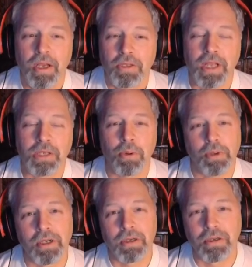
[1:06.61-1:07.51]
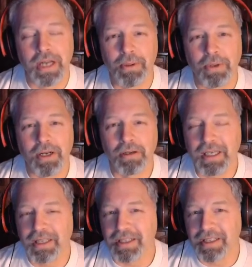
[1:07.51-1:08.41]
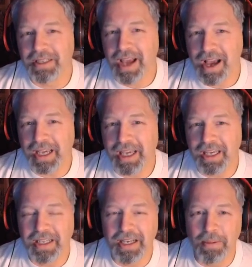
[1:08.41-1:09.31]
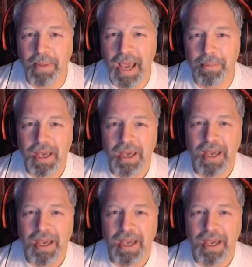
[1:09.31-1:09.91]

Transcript: So that's what we're going to do today. We're going to look at the Stock Intel map